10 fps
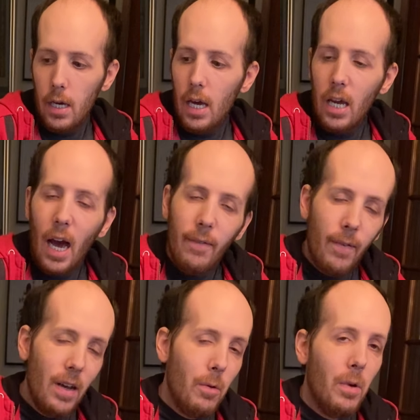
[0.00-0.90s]
I
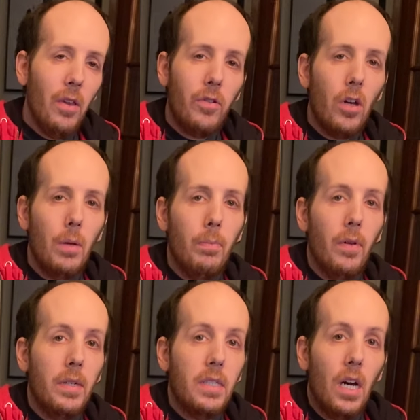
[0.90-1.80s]
find it weird it's called a
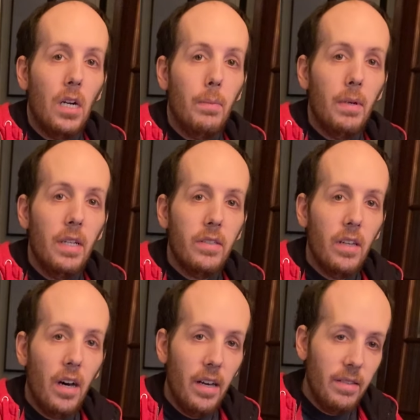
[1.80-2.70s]
blood gutter, but it's
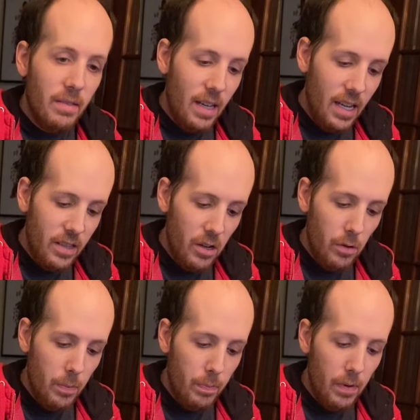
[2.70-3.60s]
not anything to do
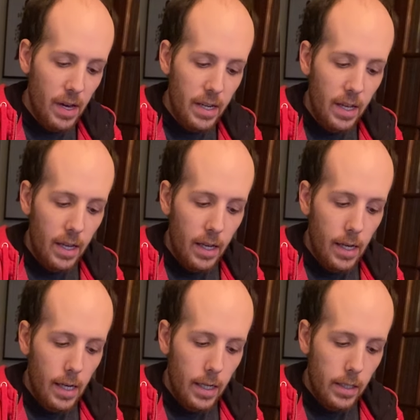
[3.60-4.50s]
with blood.
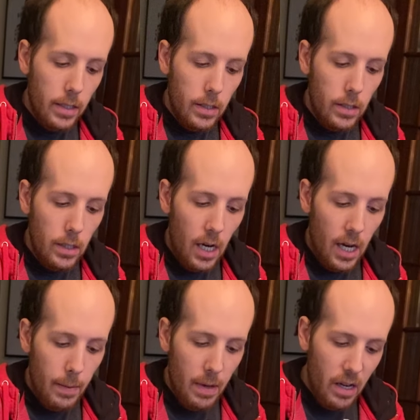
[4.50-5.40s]

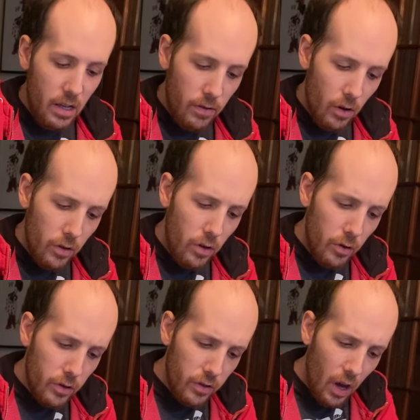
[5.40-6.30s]
And even though
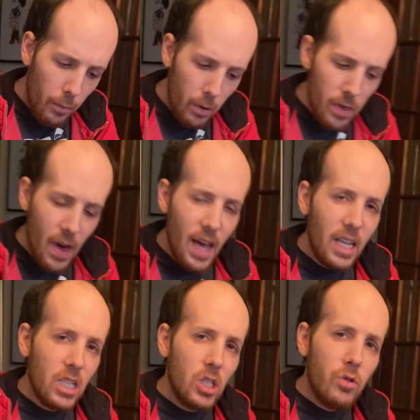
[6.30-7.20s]
it's not really that
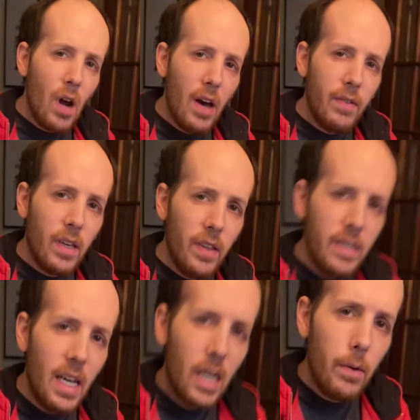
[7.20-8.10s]
extravagantly
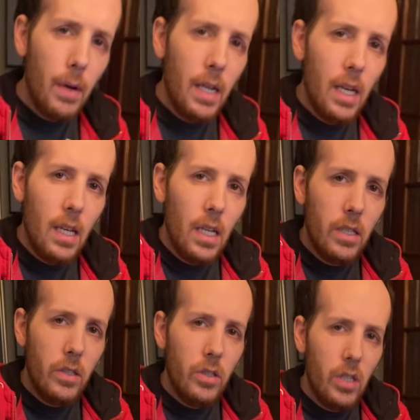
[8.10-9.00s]
decorated,
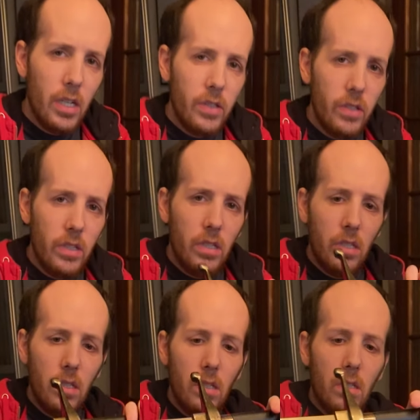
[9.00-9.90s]
it's just
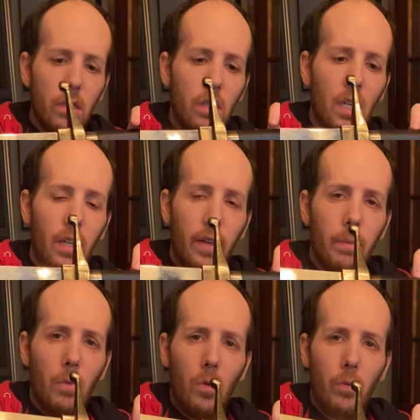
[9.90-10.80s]
kind of like
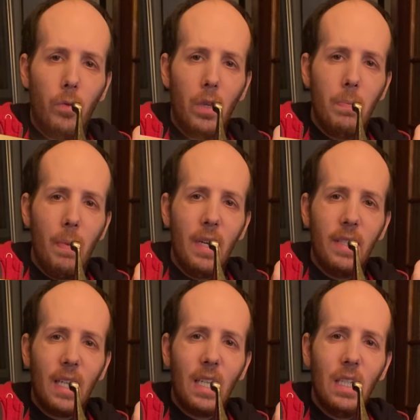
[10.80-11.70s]
more really
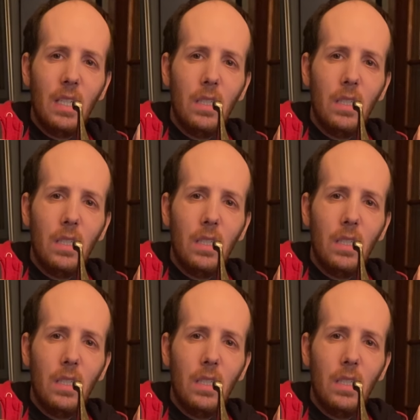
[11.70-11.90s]
basic.